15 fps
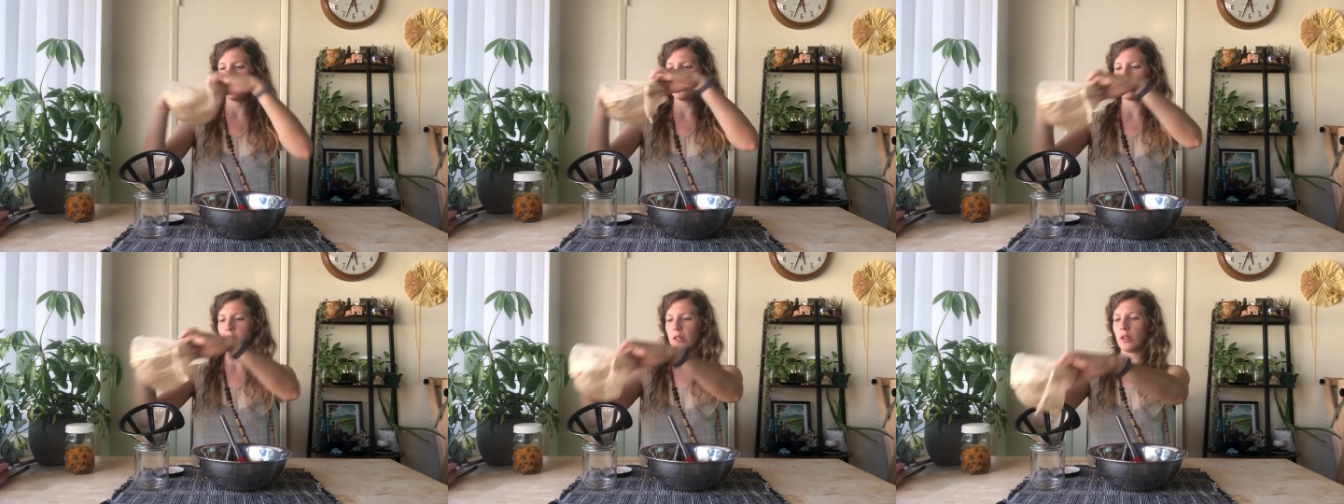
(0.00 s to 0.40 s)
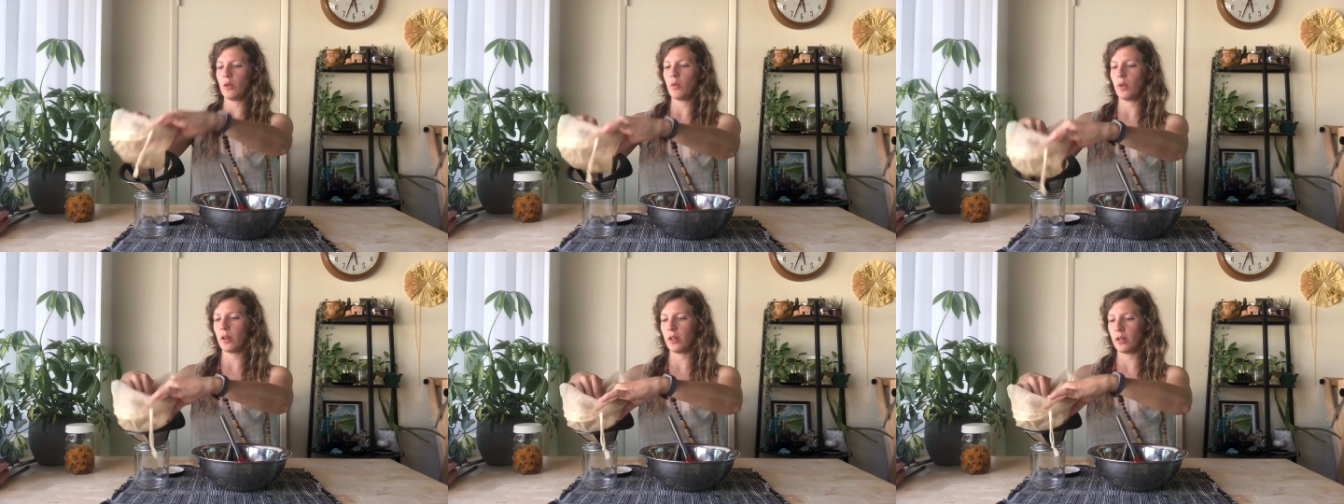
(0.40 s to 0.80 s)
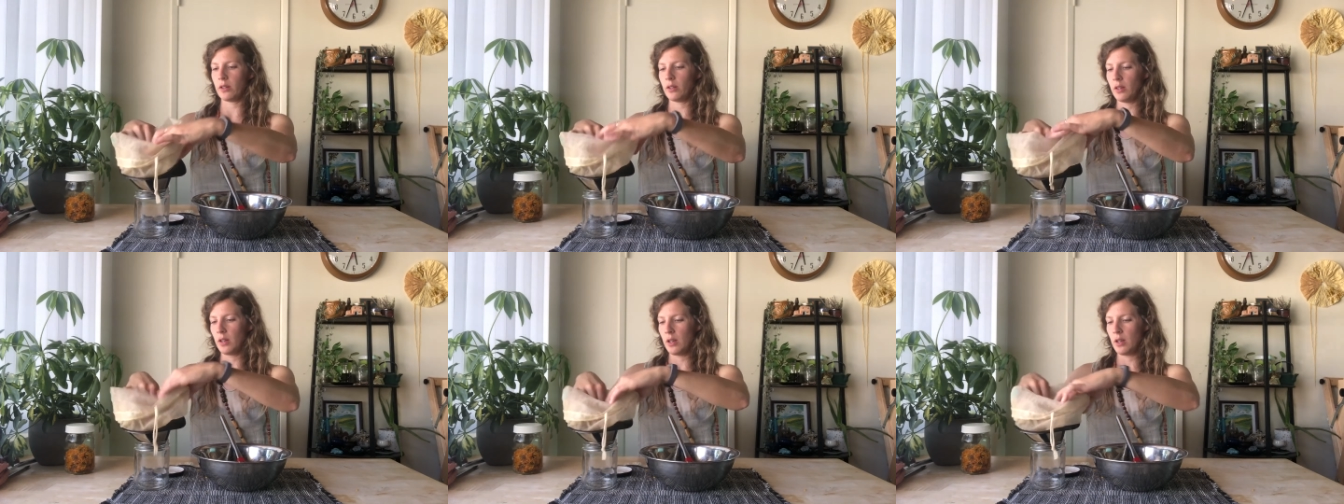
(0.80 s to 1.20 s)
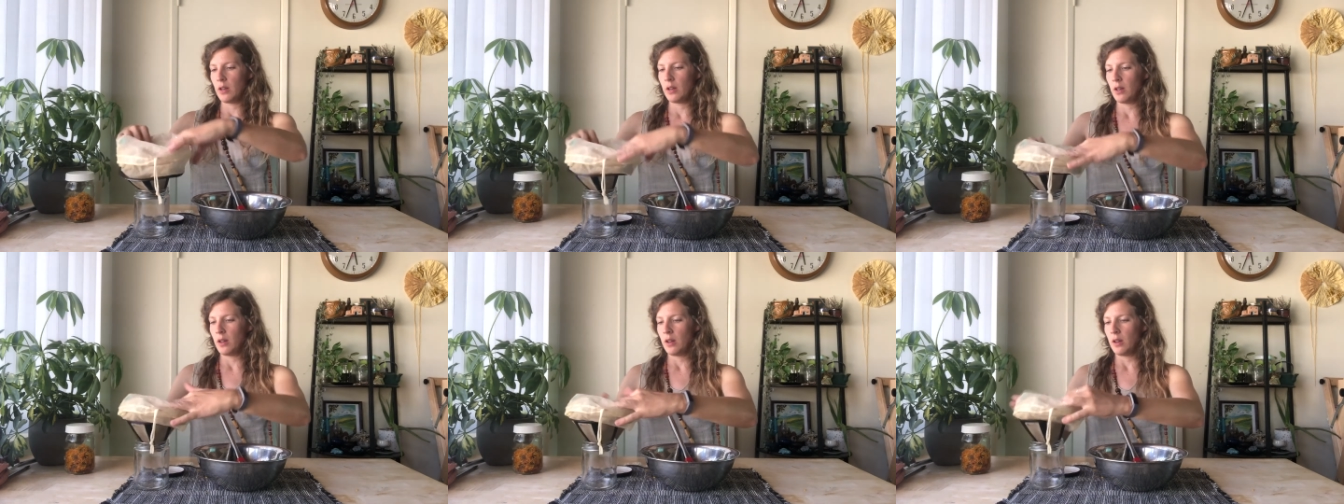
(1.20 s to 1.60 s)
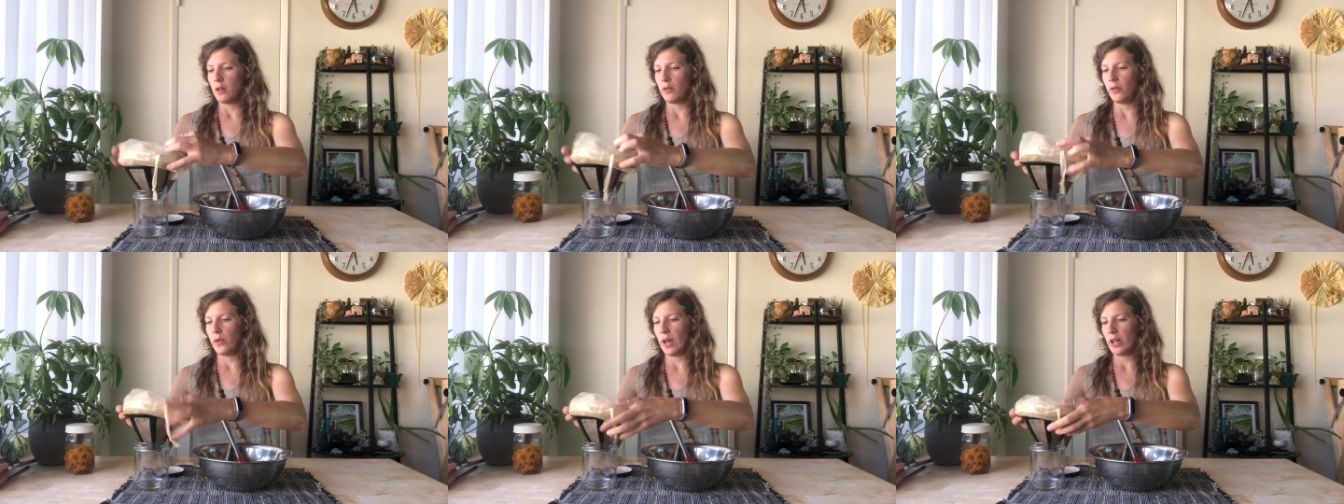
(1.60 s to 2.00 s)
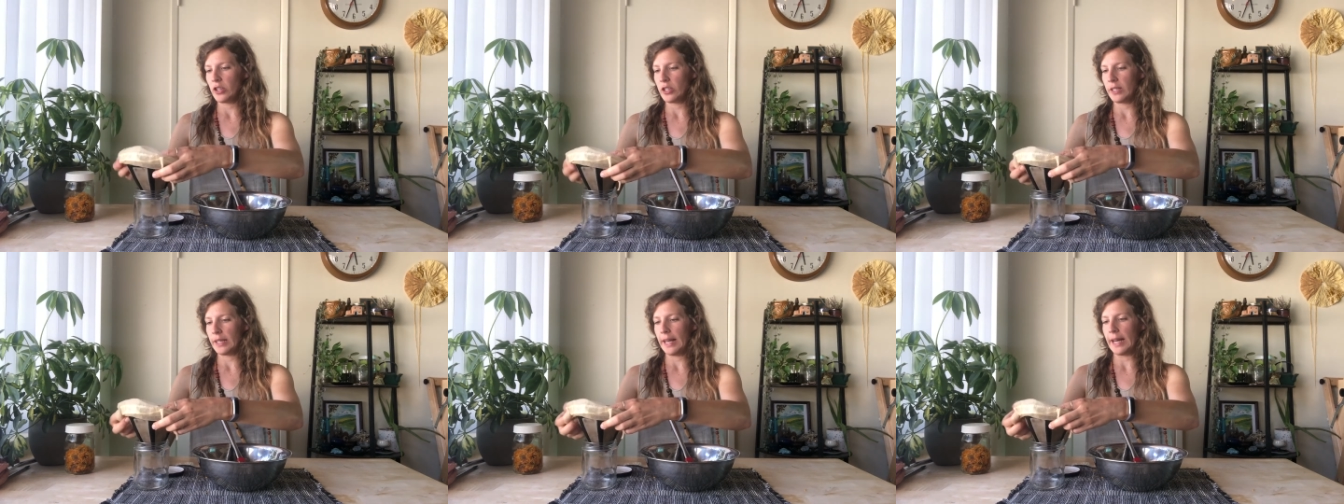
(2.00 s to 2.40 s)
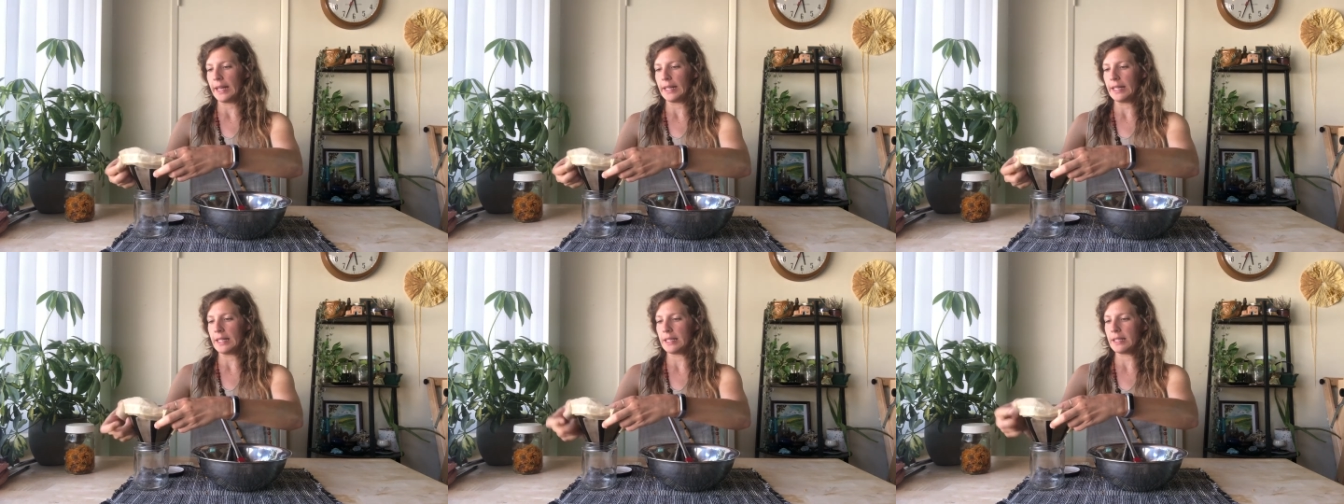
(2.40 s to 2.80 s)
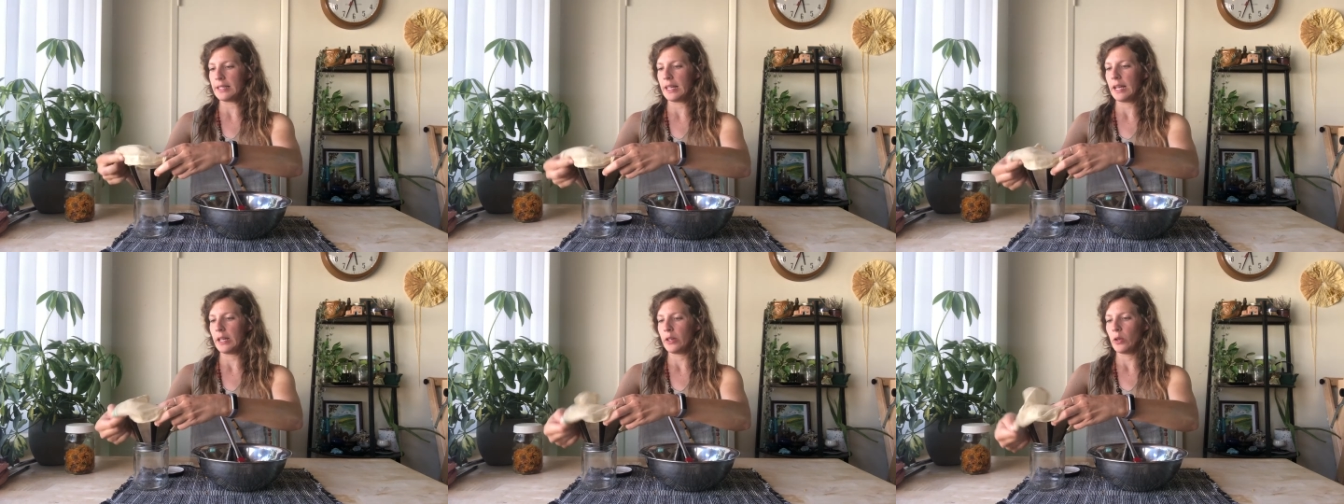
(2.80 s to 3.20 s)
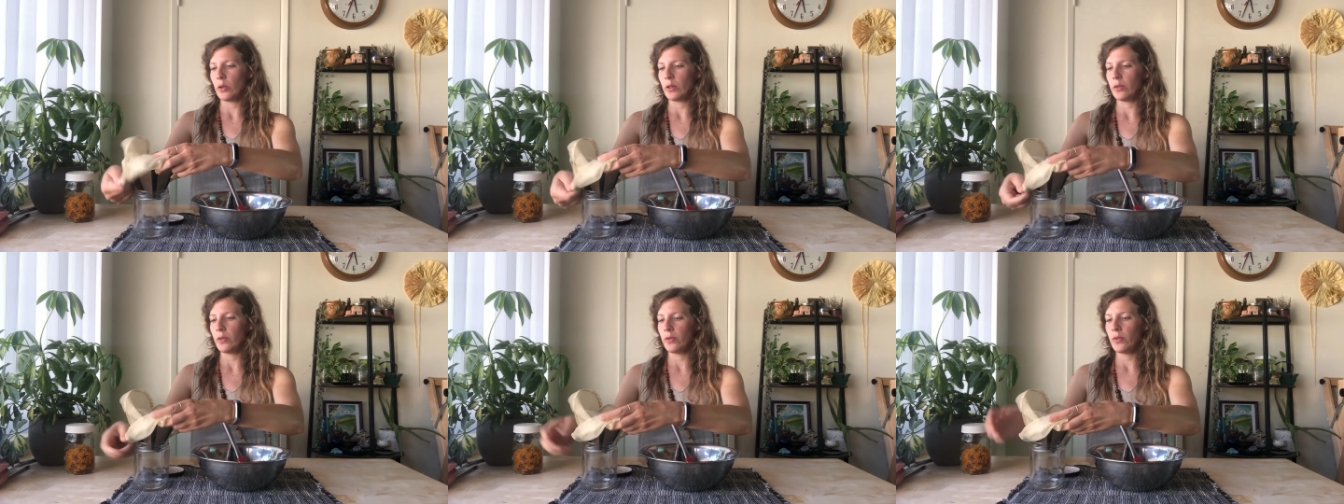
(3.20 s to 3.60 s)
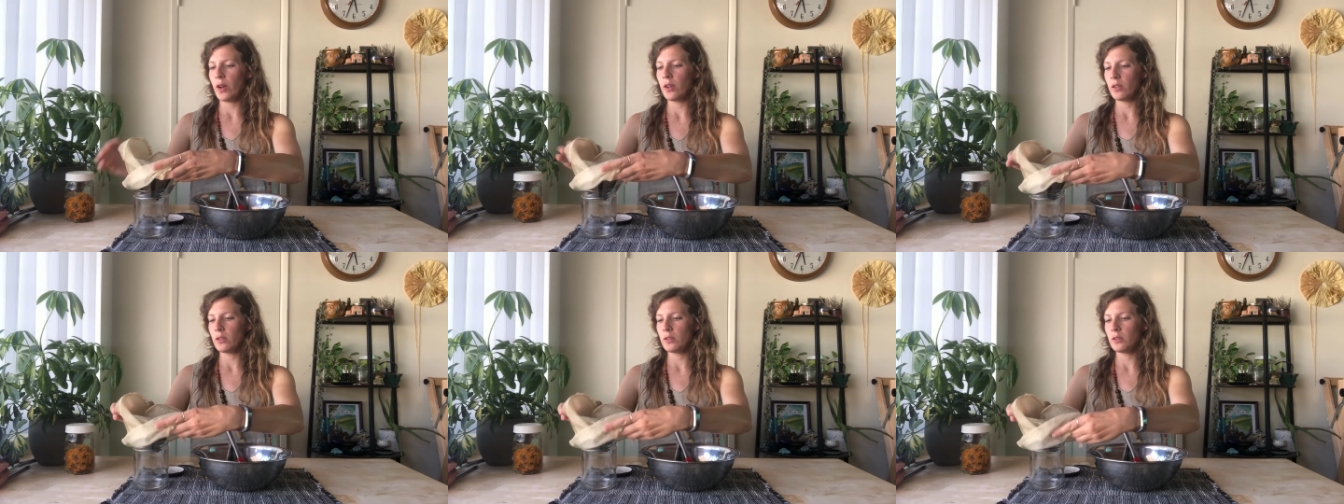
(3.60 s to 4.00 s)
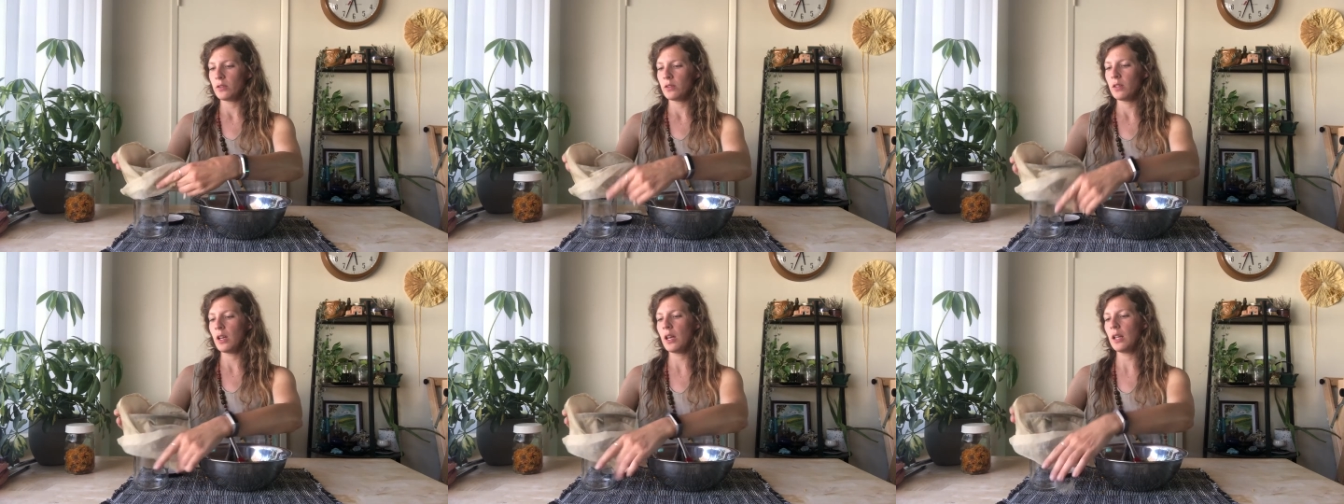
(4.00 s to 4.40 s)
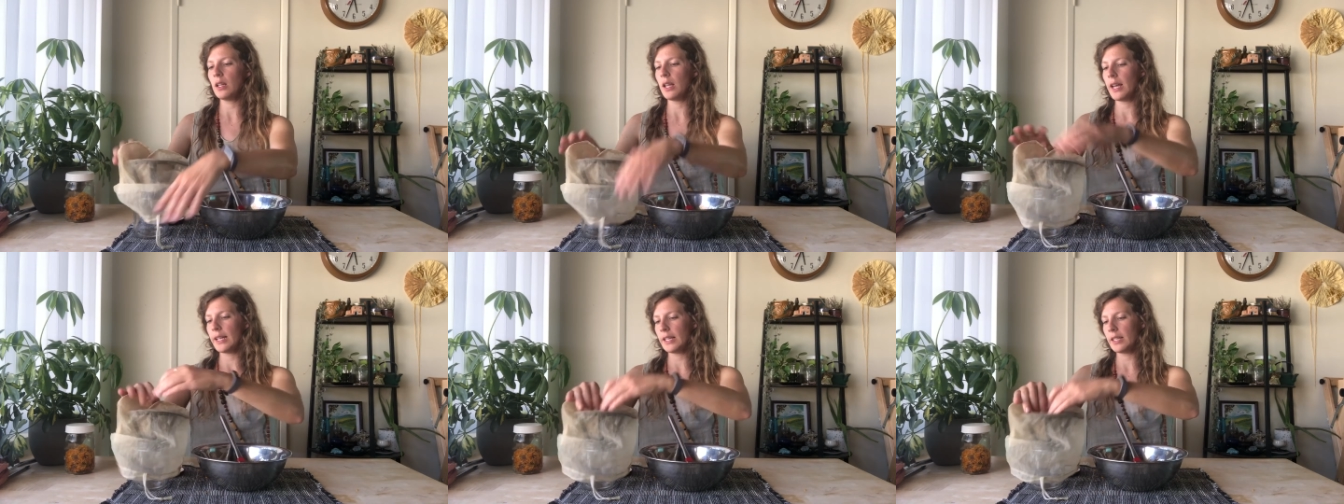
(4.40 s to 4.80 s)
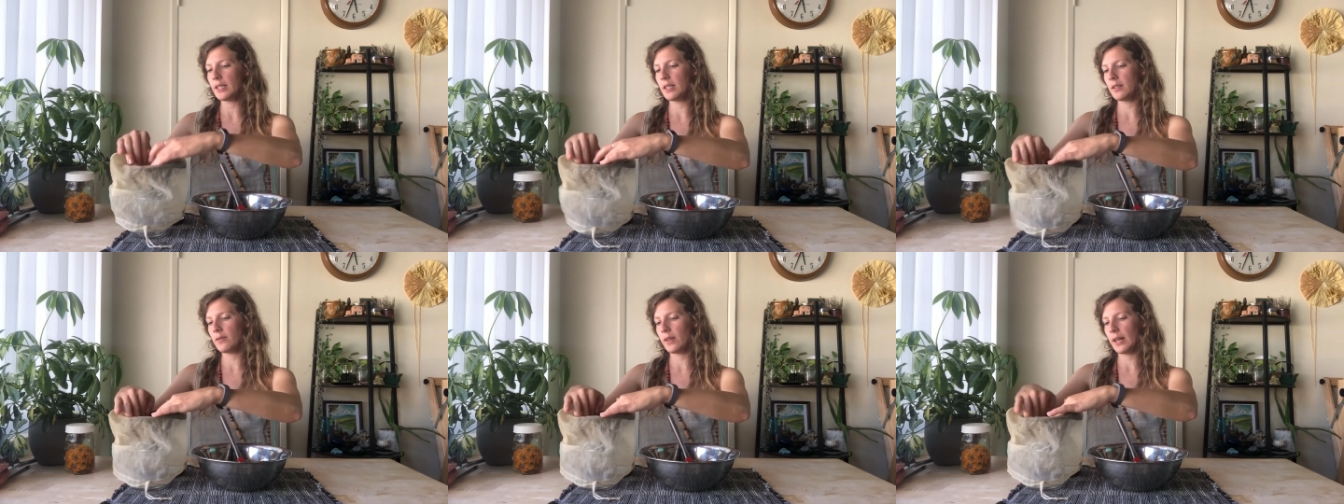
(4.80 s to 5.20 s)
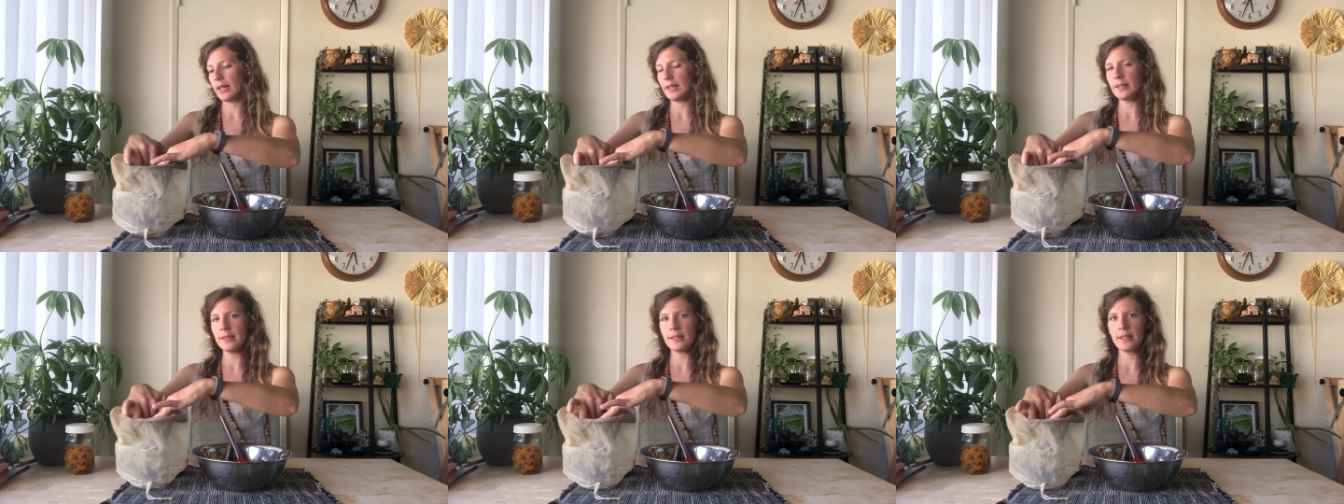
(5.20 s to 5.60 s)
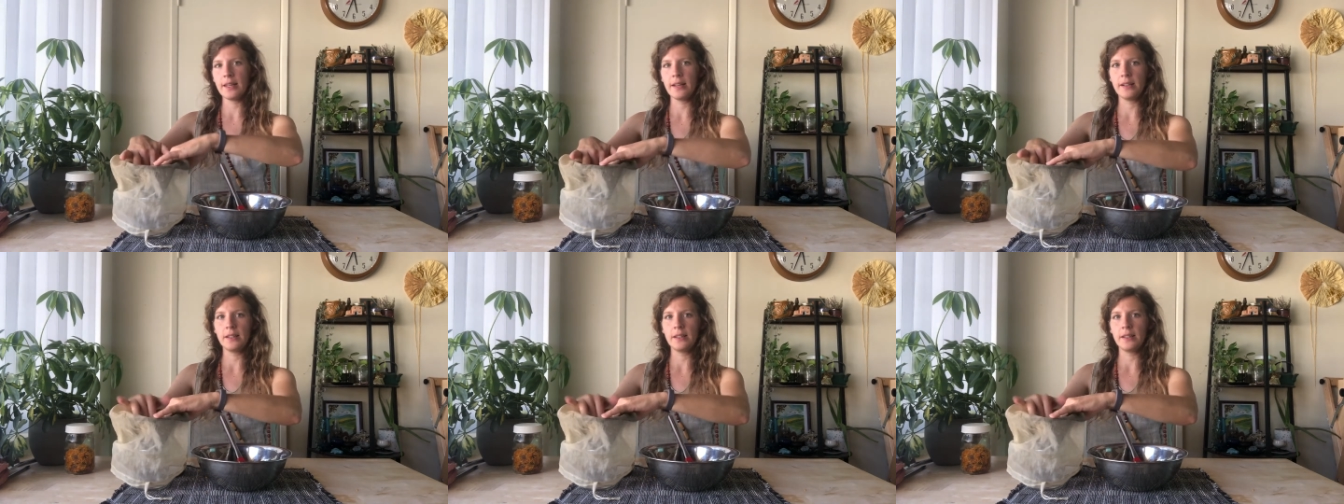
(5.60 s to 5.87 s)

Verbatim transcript: you're just going to want to fashion that inside your funnel-like device.